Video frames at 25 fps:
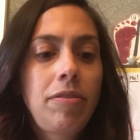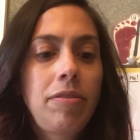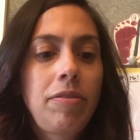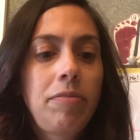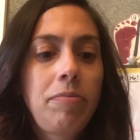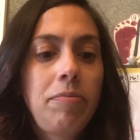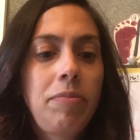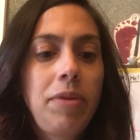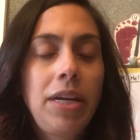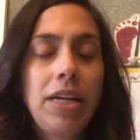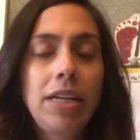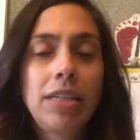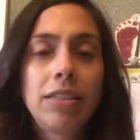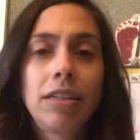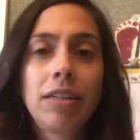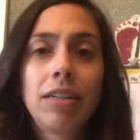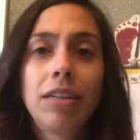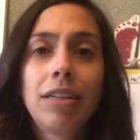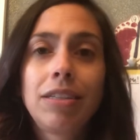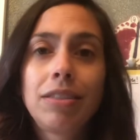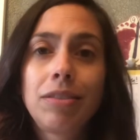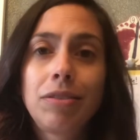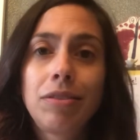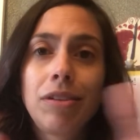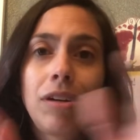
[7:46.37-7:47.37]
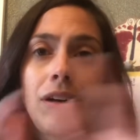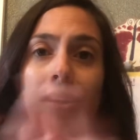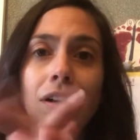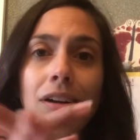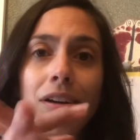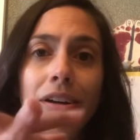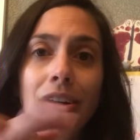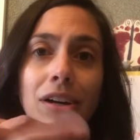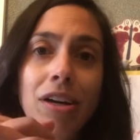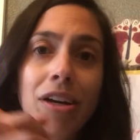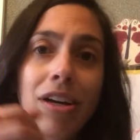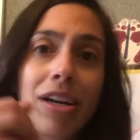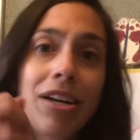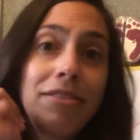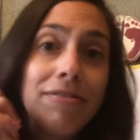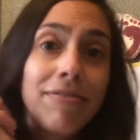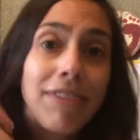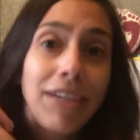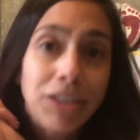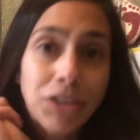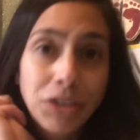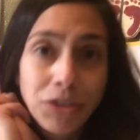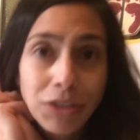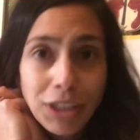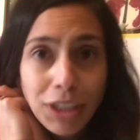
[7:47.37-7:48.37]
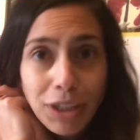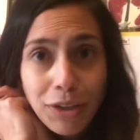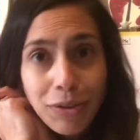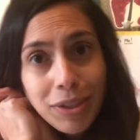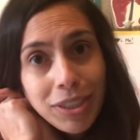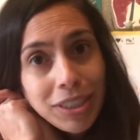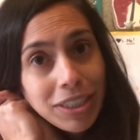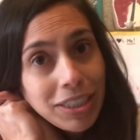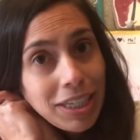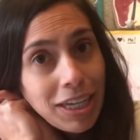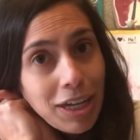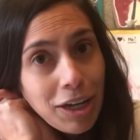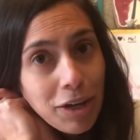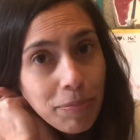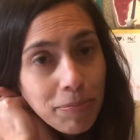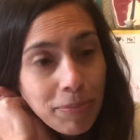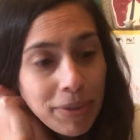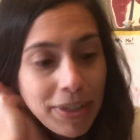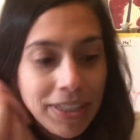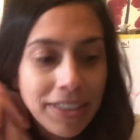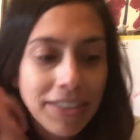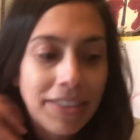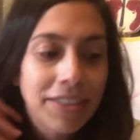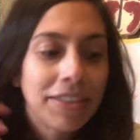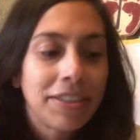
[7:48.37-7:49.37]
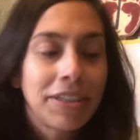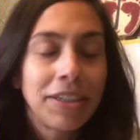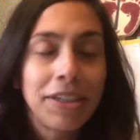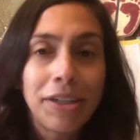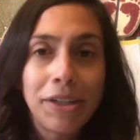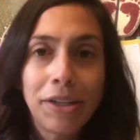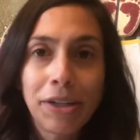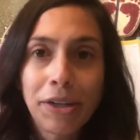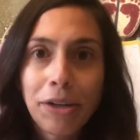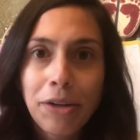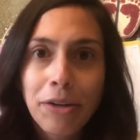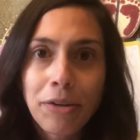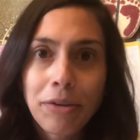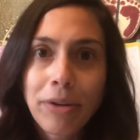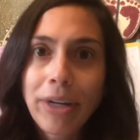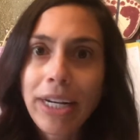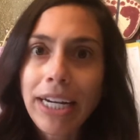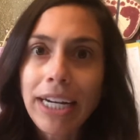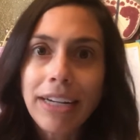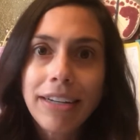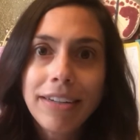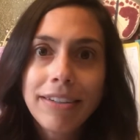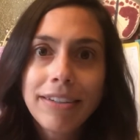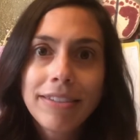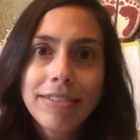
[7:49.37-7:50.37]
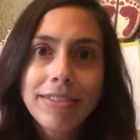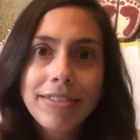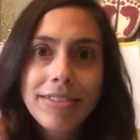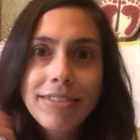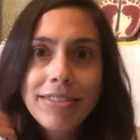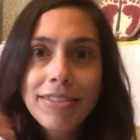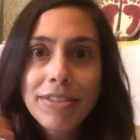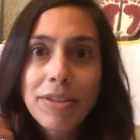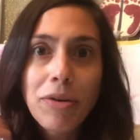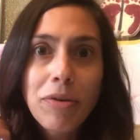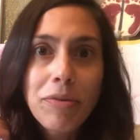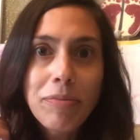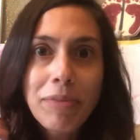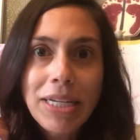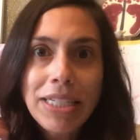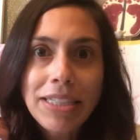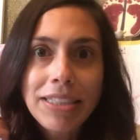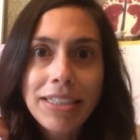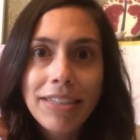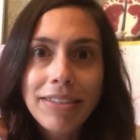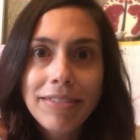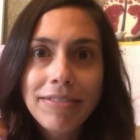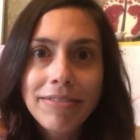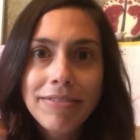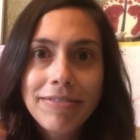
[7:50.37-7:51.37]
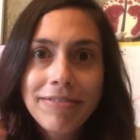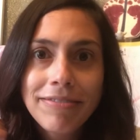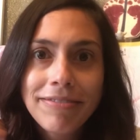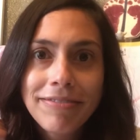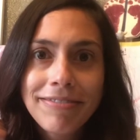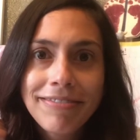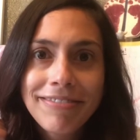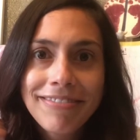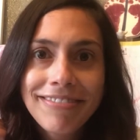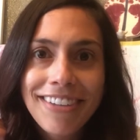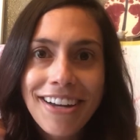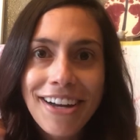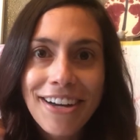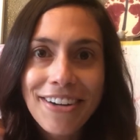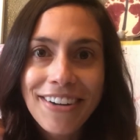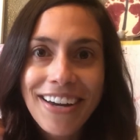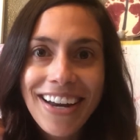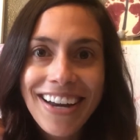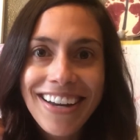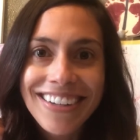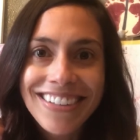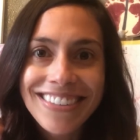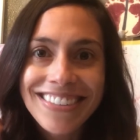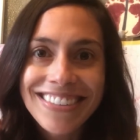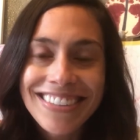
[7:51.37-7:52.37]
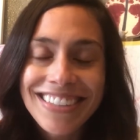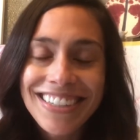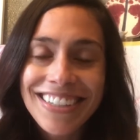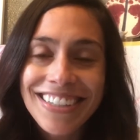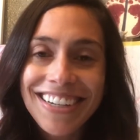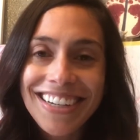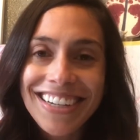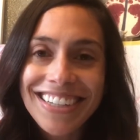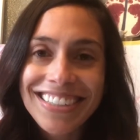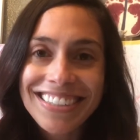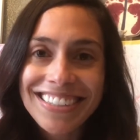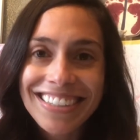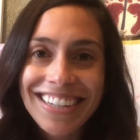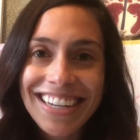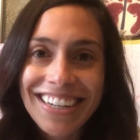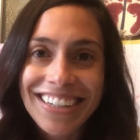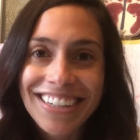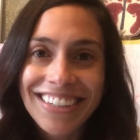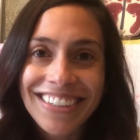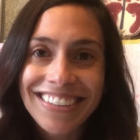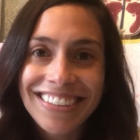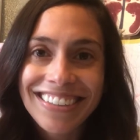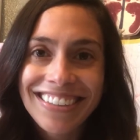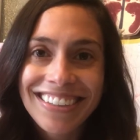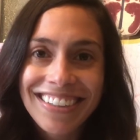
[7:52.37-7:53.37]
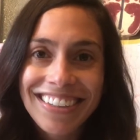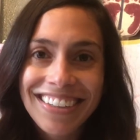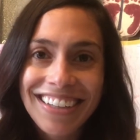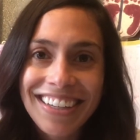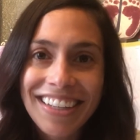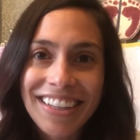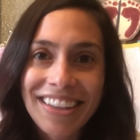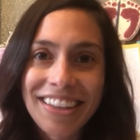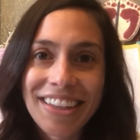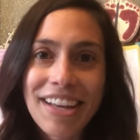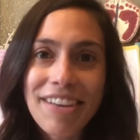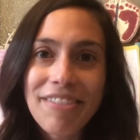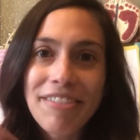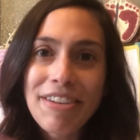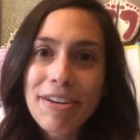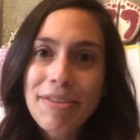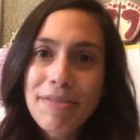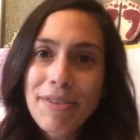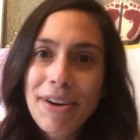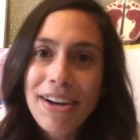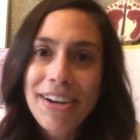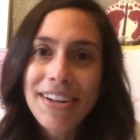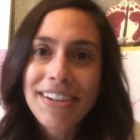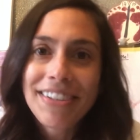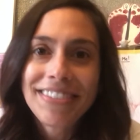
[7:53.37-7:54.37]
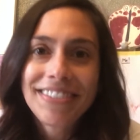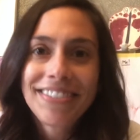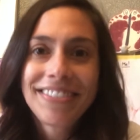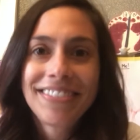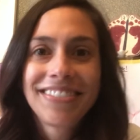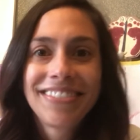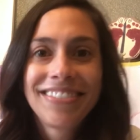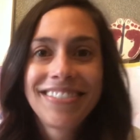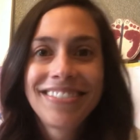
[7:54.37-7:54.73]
because it is eventually going to help us read. It's so amazing. All right, see you guys later. Love you all.